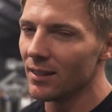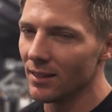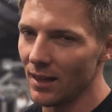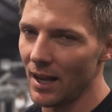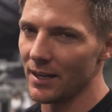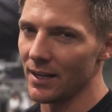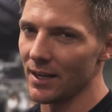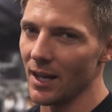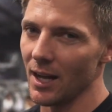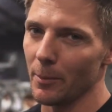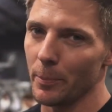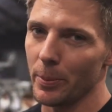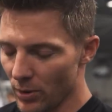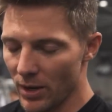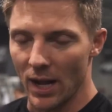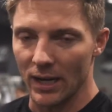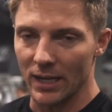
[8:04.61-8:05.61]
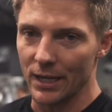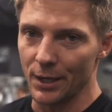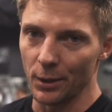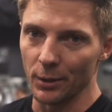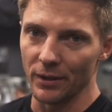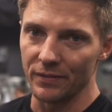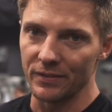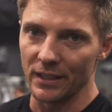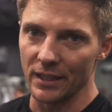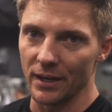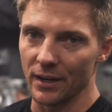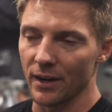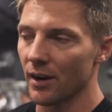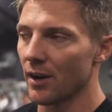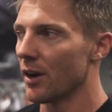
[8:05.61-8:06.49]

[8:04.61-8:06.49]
Line it up, we're not ego lifting here.